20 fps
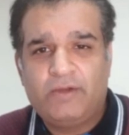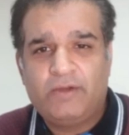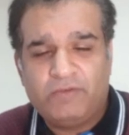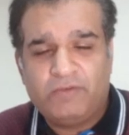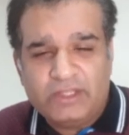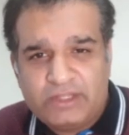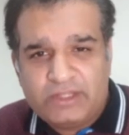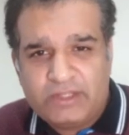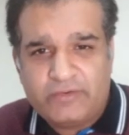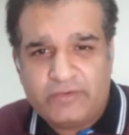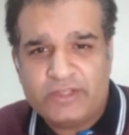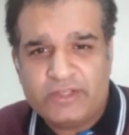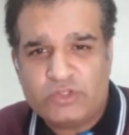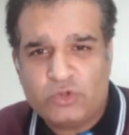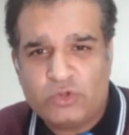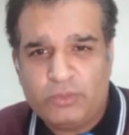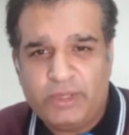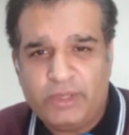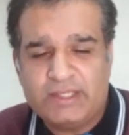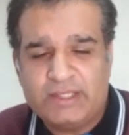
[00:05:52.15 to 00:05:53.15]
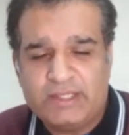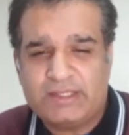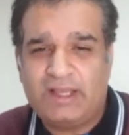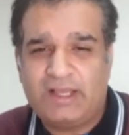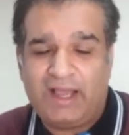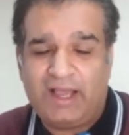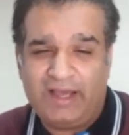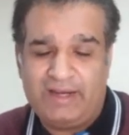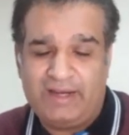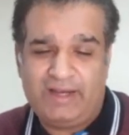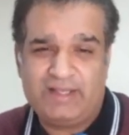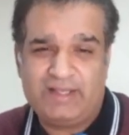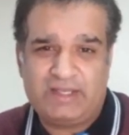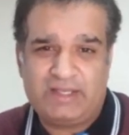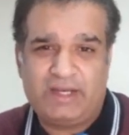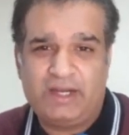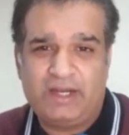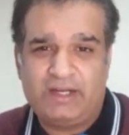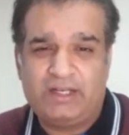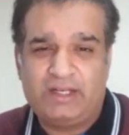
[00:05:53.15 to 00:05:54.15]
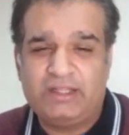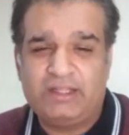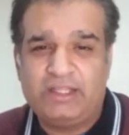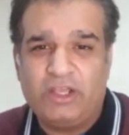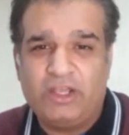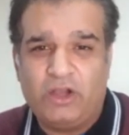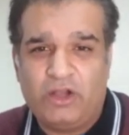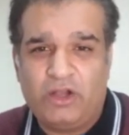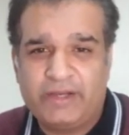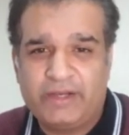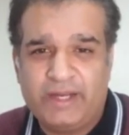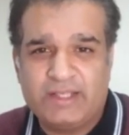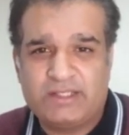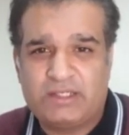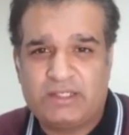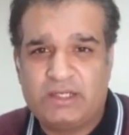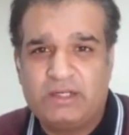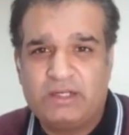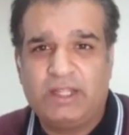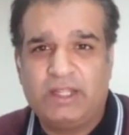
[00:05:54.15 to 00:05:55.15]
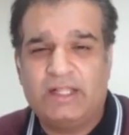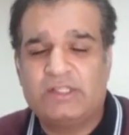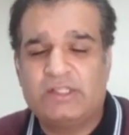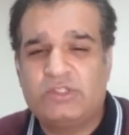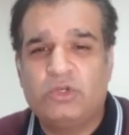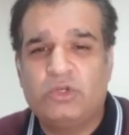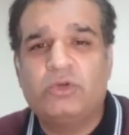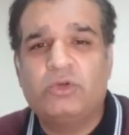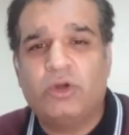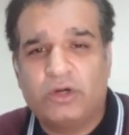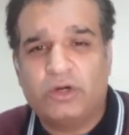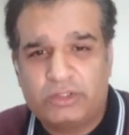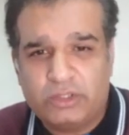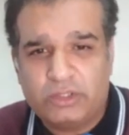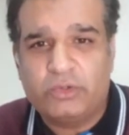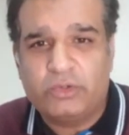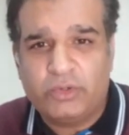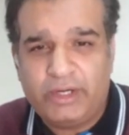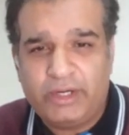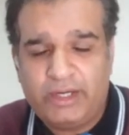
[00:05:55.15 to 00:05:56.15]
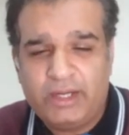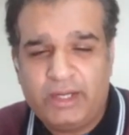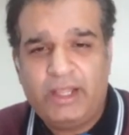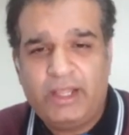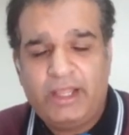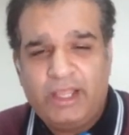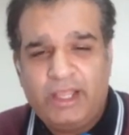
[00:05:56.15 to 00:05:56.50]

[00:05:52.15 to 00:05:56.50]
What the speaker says: with resumes unless and until the organization tells you not to do it.